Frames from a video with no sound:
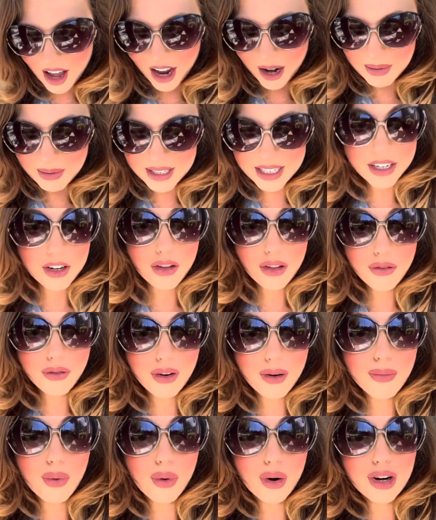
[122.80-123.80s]
I'm sitting on the
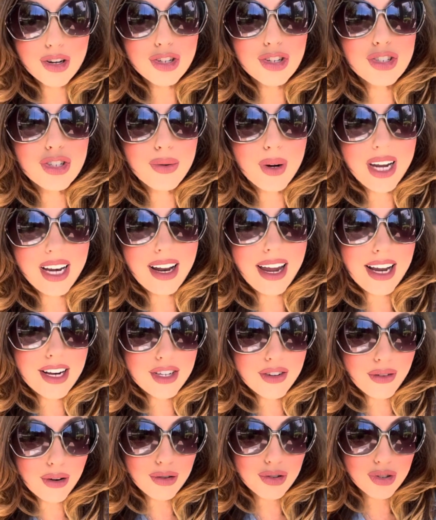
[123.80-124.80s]
front porch doing a
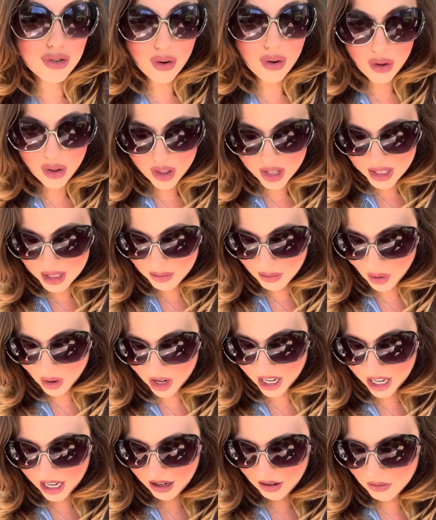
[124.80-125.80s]
devotional this
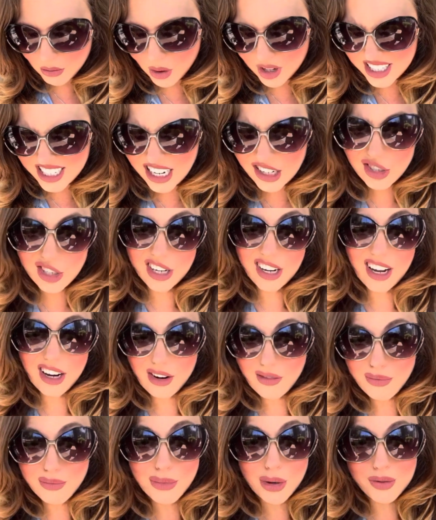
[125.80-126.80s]
morning. Well, it's actually kind
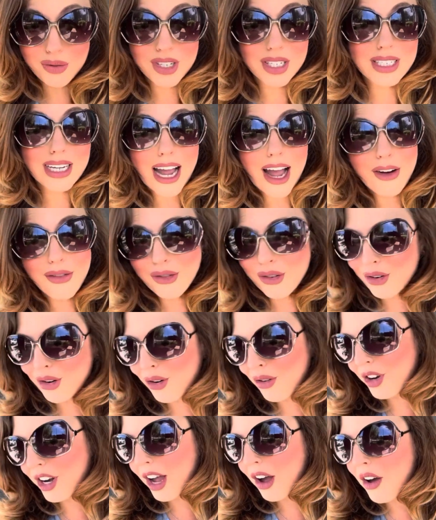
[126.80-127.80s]
of moved into
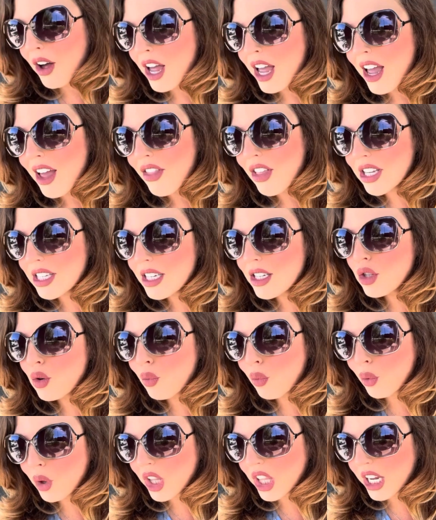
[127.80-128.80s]
afternoon now. This is
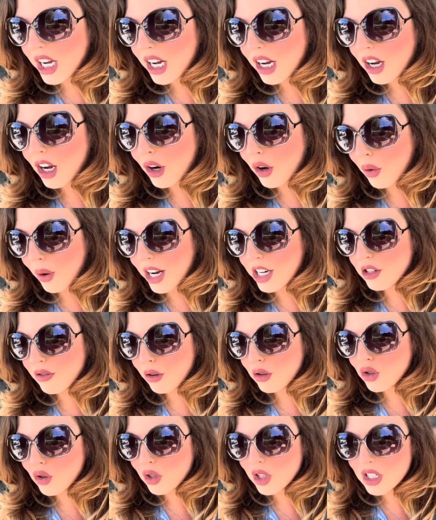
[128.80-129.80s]
really a great
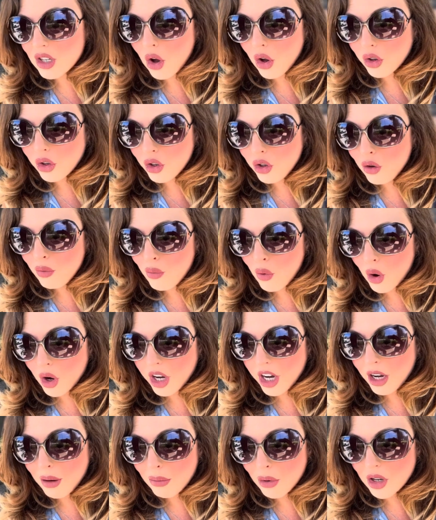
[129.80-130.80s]
devotional. It's called New
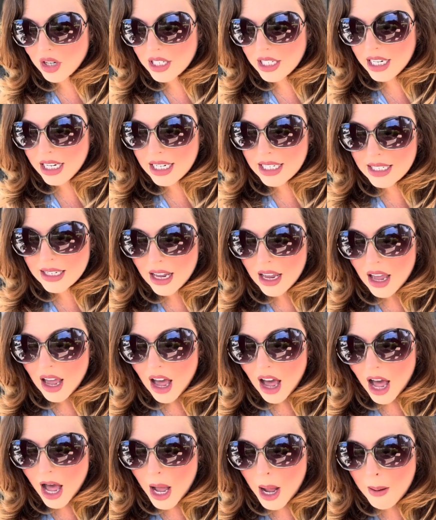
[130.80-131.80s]
Morning Mercies.
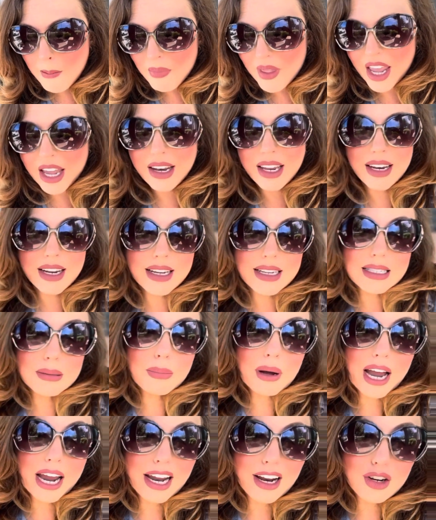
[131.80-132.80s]
Um, and it is
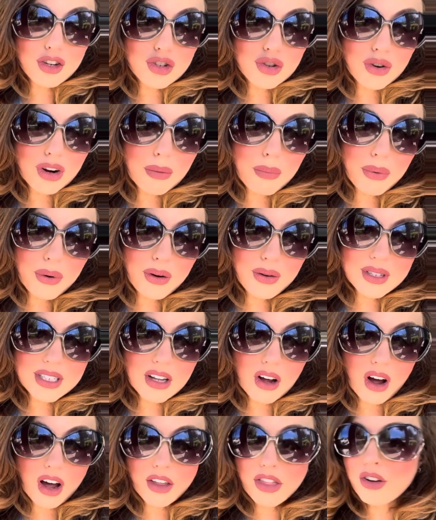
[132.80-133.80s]
by Tripp, who's
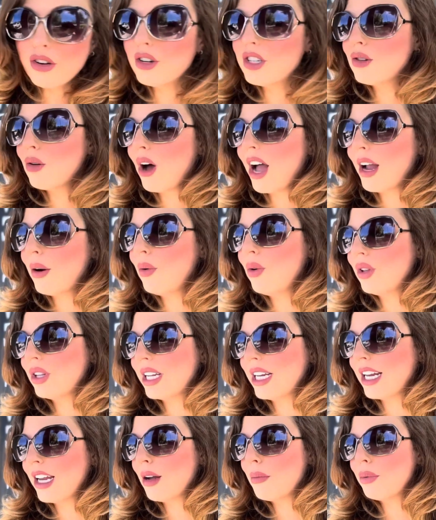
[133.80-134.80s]
the author, so I will
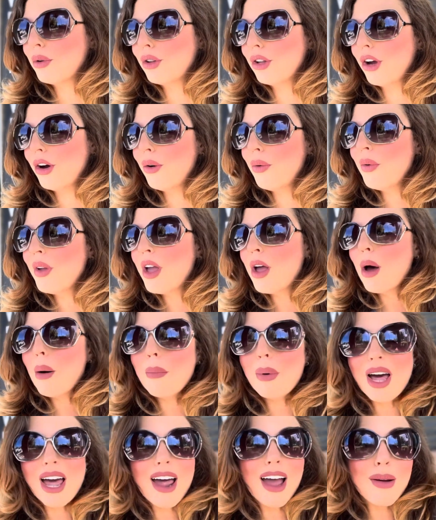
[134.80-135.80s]
link it below.
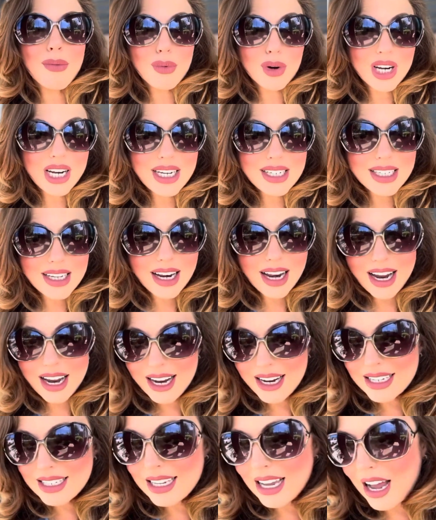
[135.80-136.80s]
But I'm reading today's.